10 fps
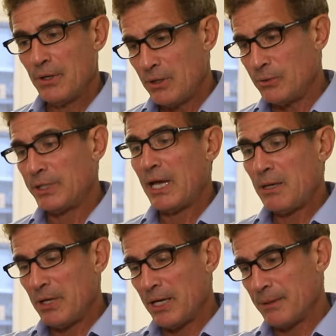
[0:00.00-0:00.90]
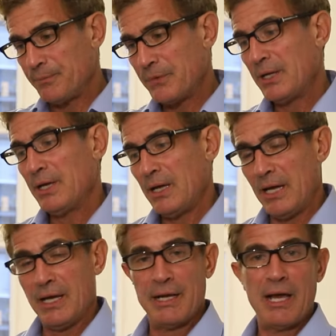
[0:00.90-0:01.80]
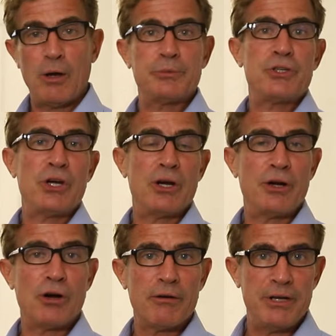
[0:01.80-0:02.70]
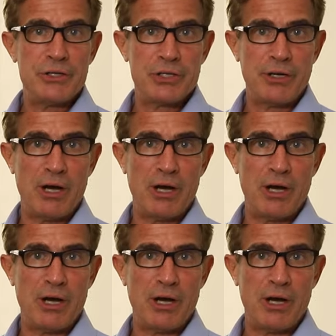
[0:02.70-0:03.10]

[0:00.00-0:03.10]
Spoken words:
who came in and helped share her vision